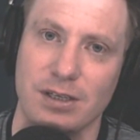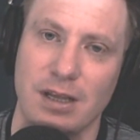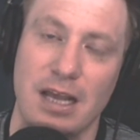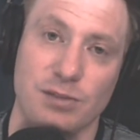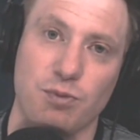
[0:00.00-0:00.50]

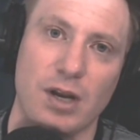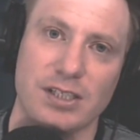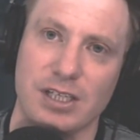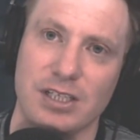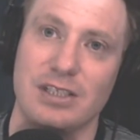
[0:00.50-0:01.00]
president
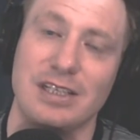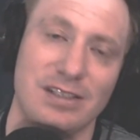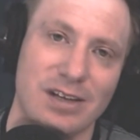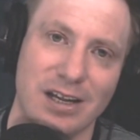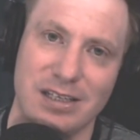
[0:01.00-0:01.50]
as
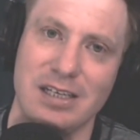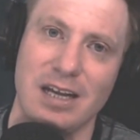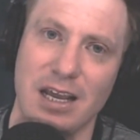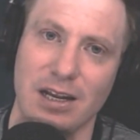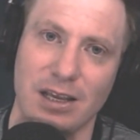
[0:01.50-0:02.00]
president since
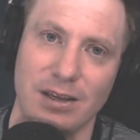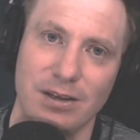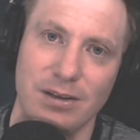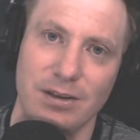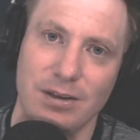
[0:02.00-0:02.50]

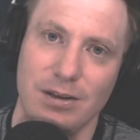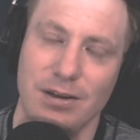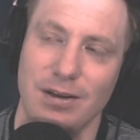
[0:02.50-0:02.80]
1980.